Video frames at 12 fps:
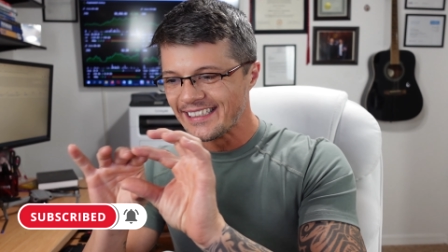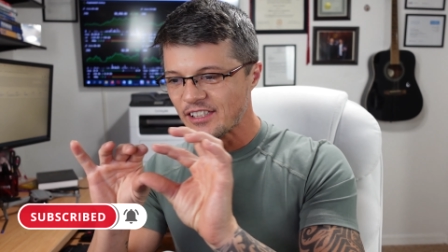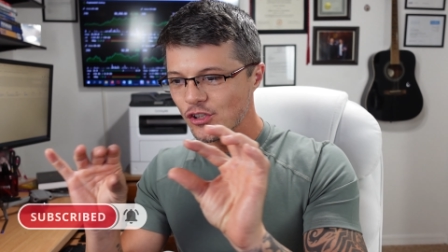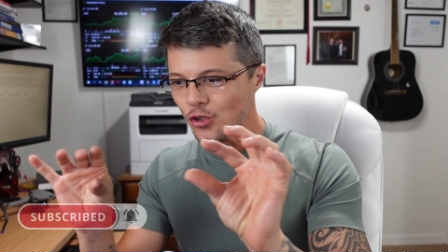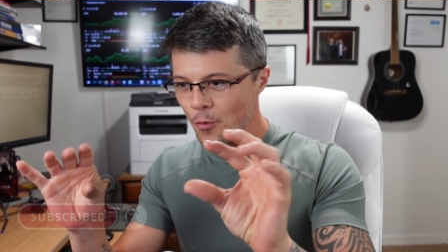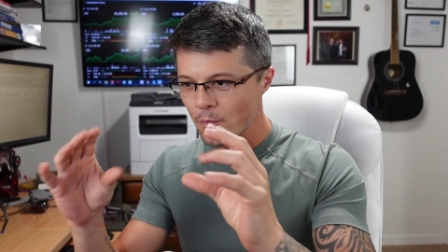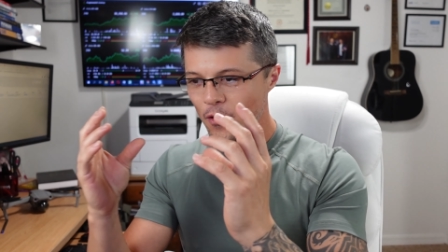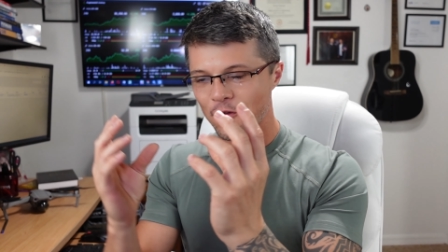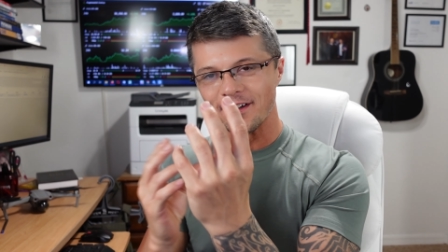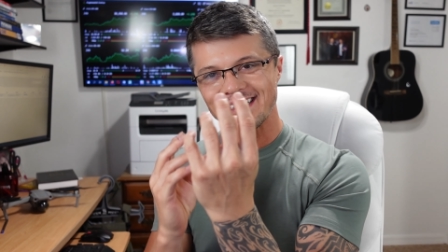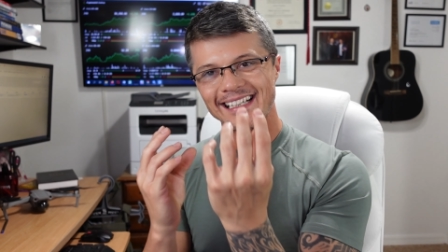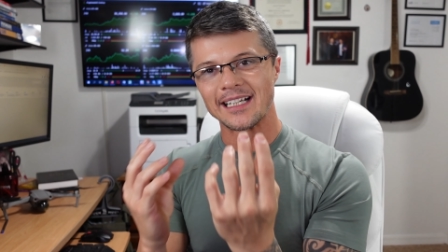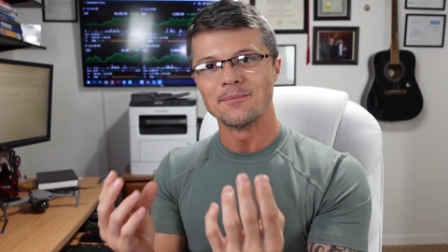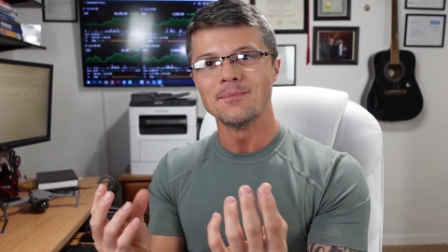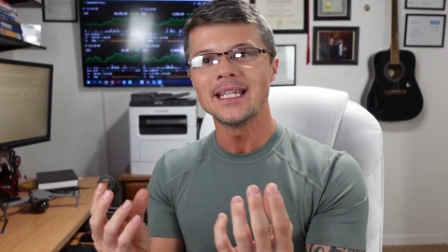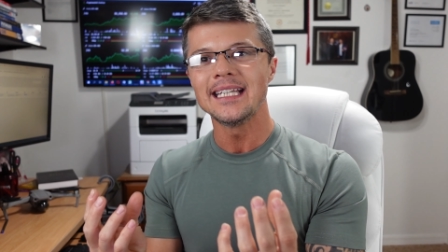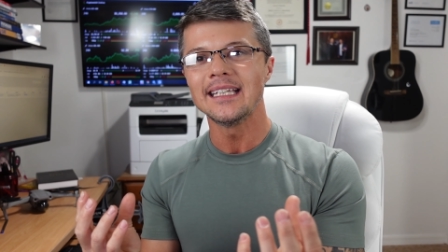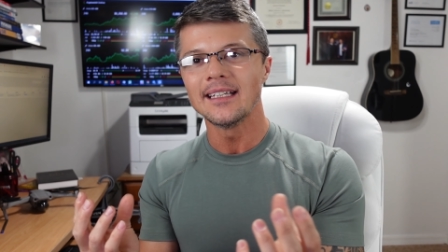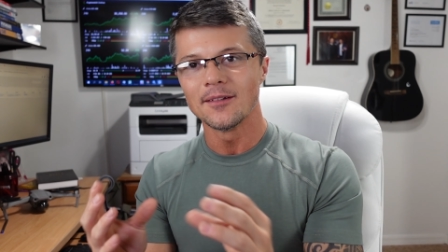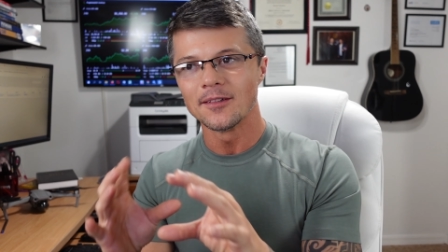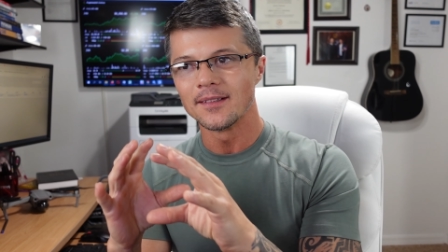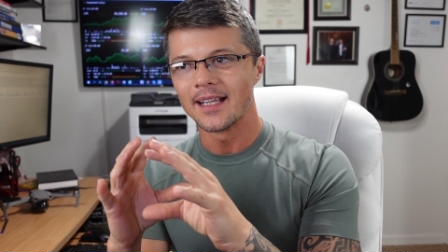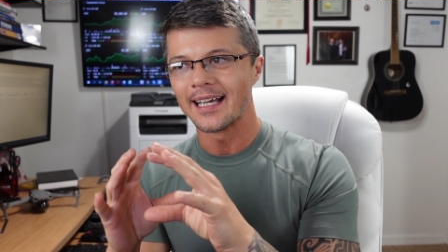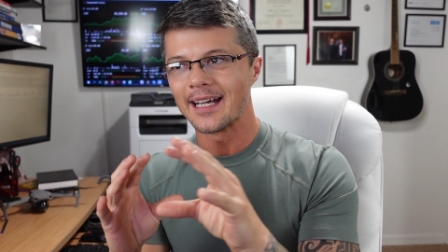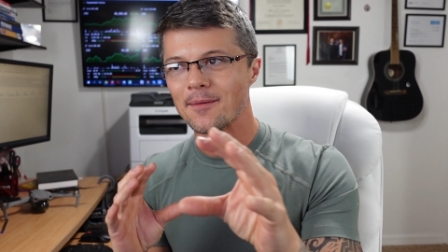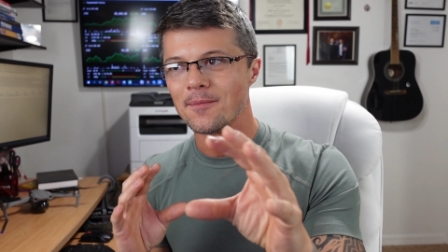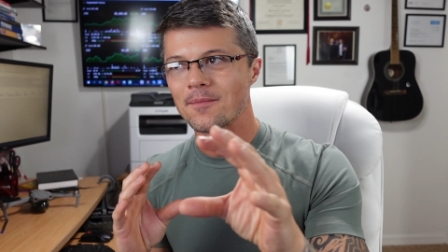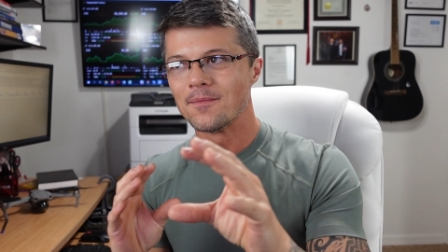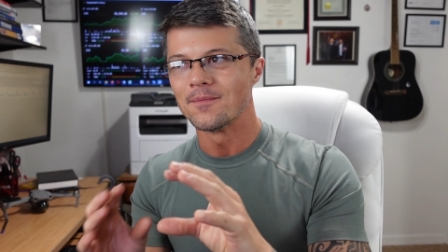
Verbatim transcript: It's so perfect. It's like a mini, like a